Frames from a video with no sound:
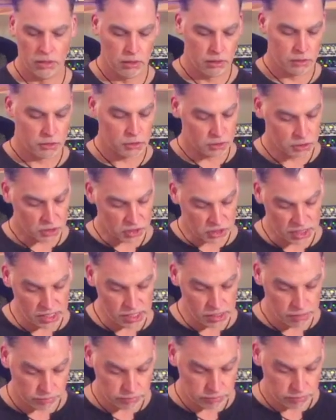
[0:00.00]
You can
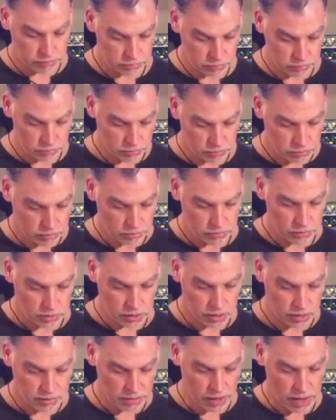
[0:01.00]
see
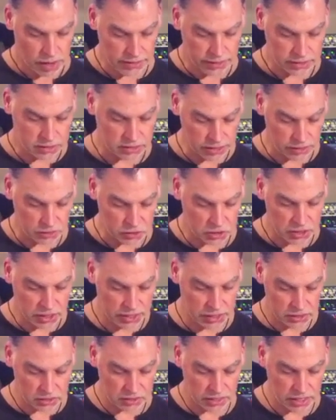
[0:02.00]
how that sounds
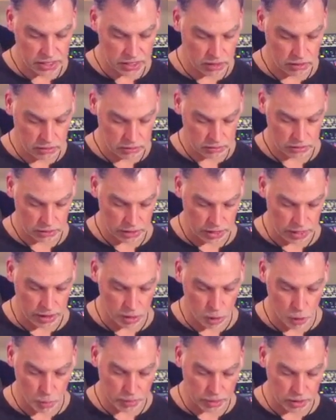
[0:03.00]
tense there, and I
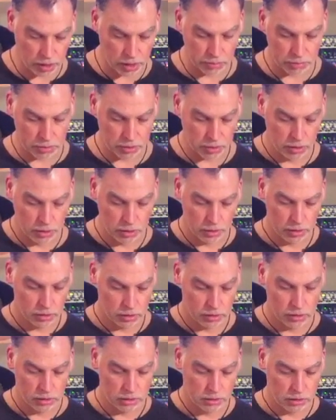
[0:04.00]
open
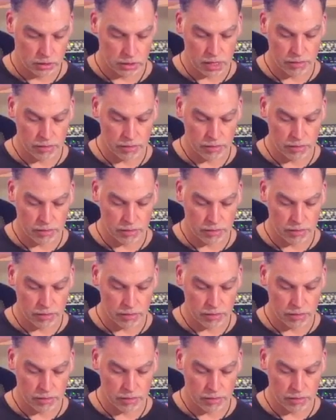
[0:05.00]
up.